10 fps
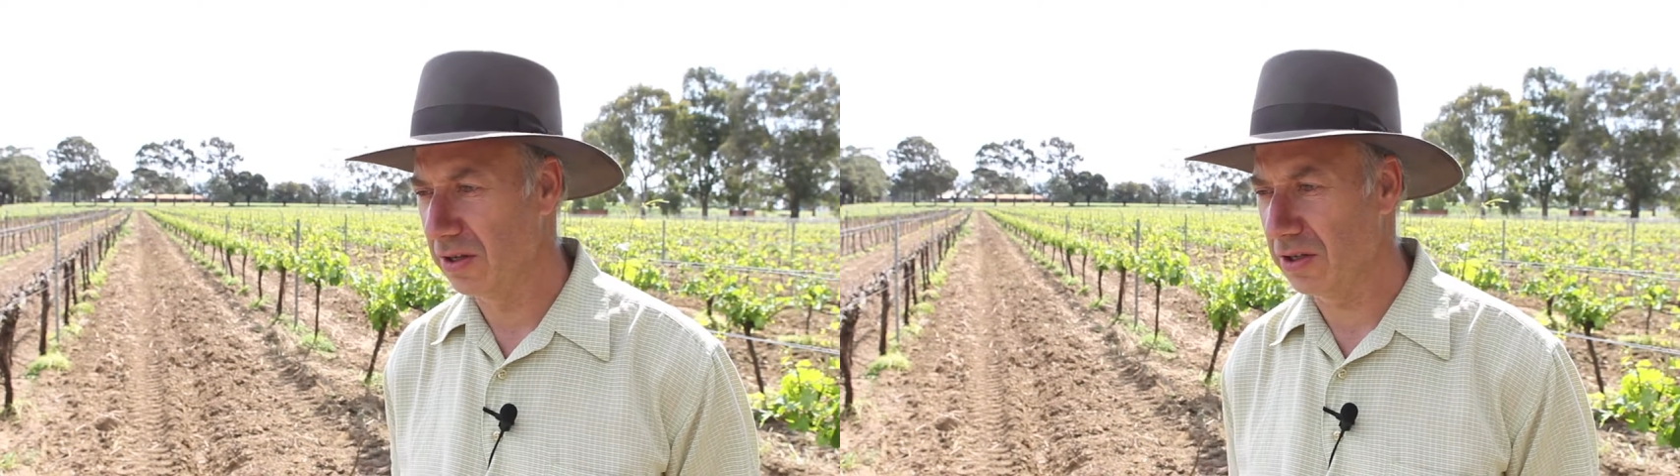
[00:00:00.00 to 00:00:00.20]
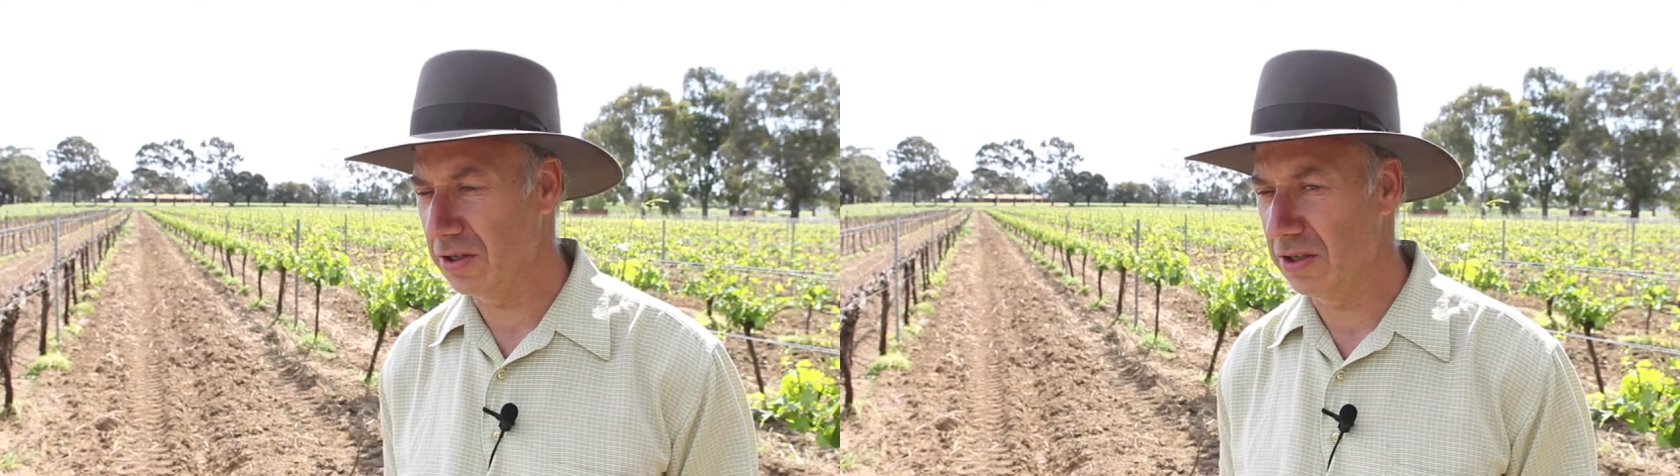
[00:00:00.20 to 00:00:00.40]

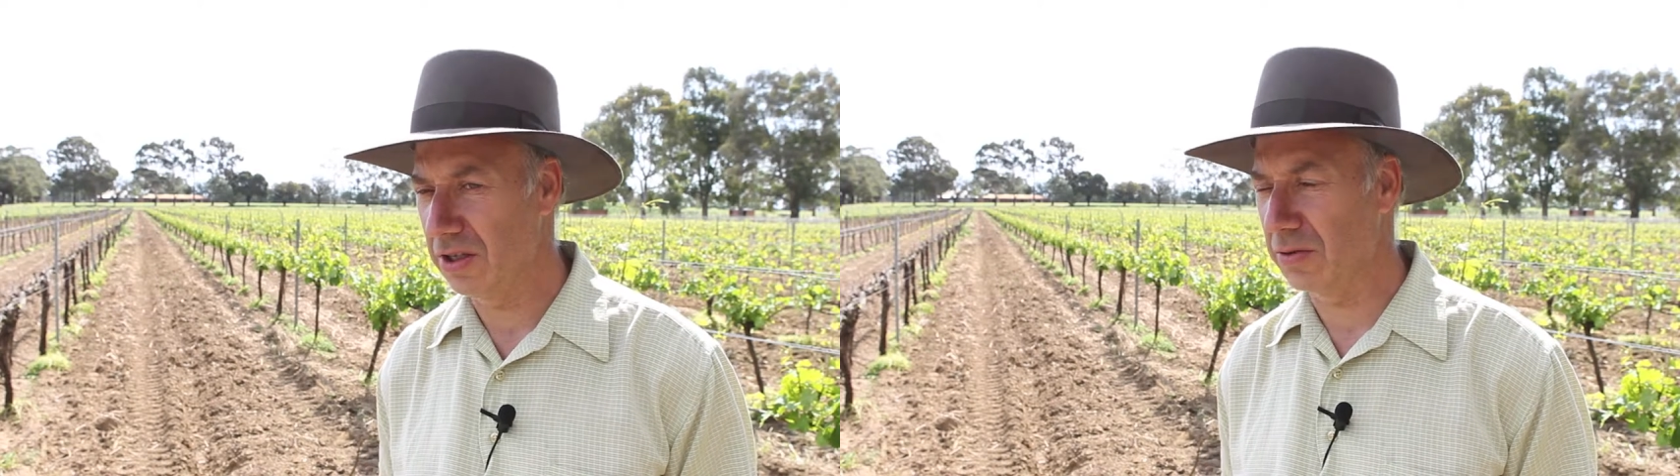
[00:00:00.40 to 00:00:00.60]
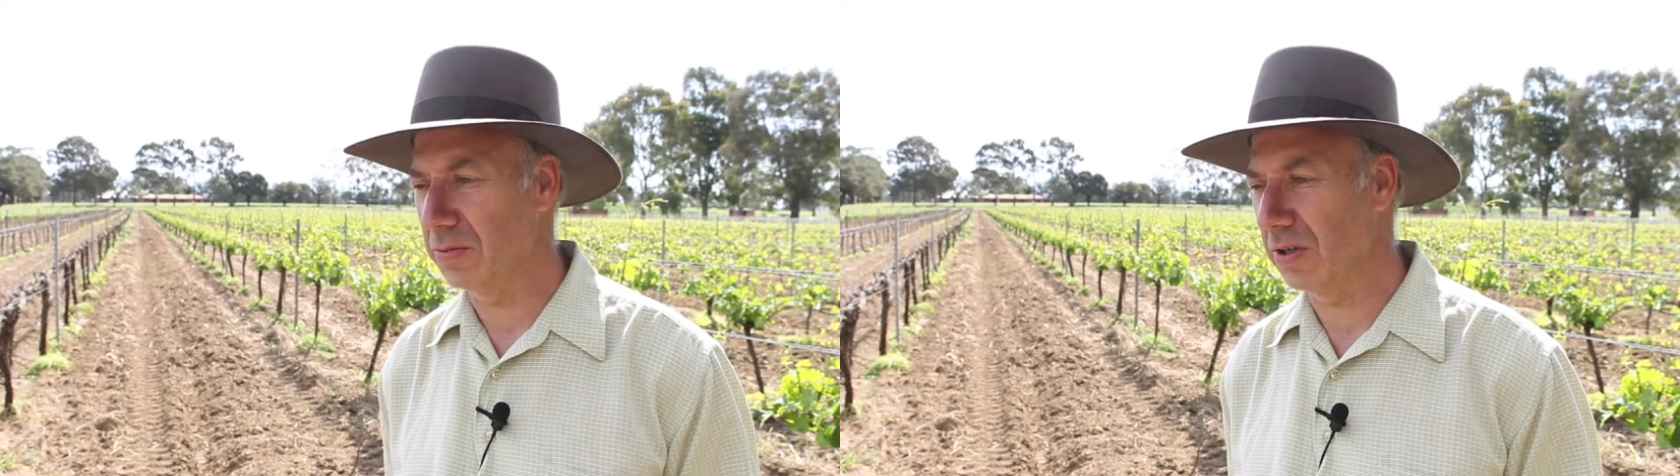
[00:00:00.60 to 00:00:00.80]
This year
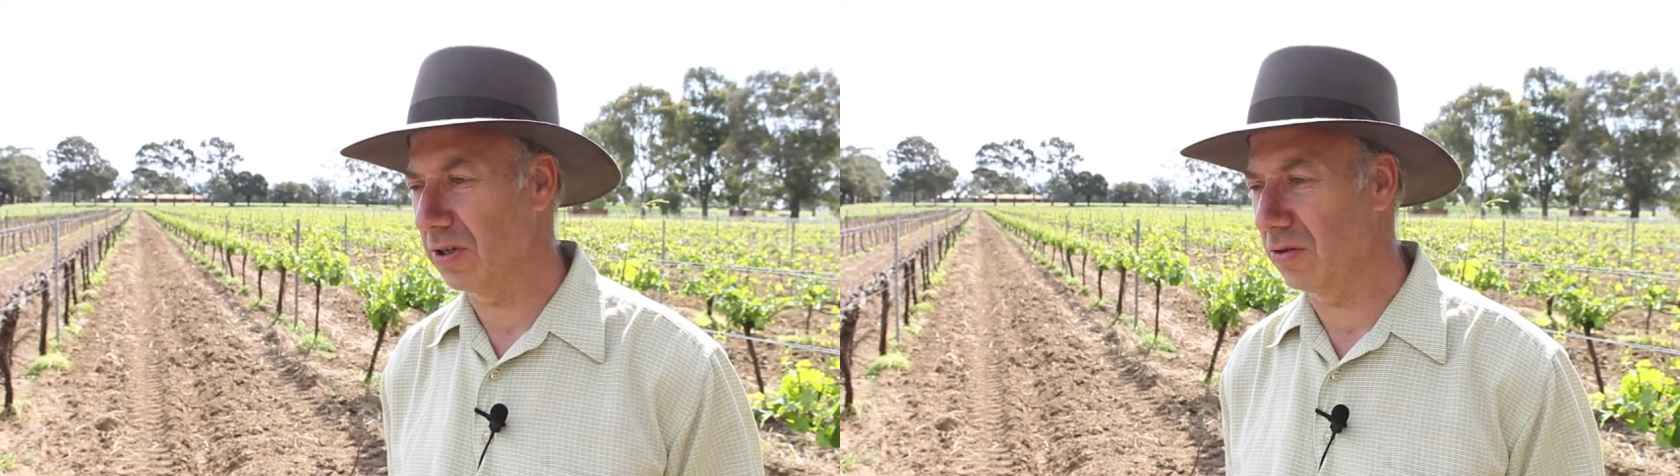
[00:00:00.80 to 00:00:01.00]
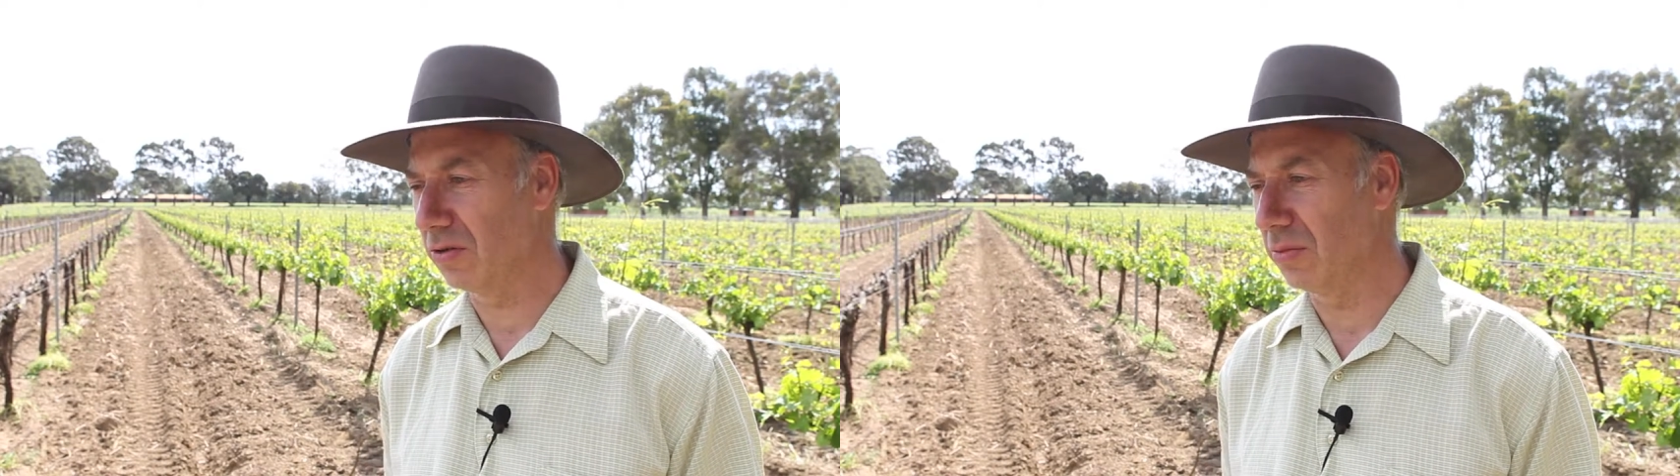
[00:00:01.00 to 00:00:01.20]
it's been
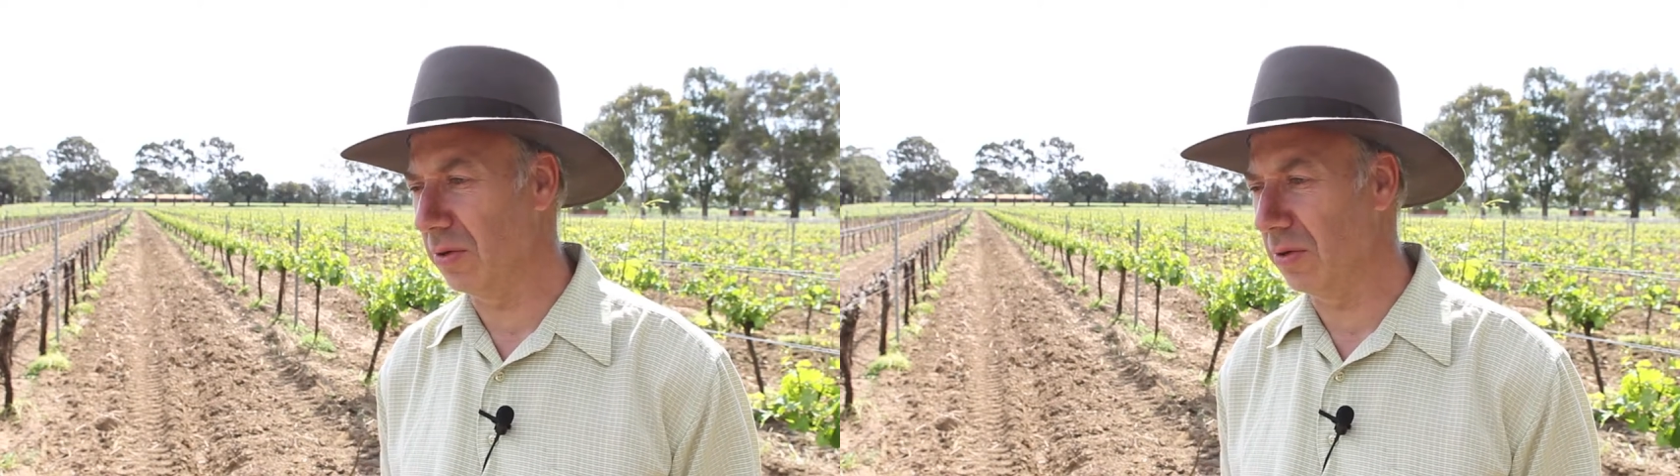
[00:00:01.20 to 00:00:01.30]
called the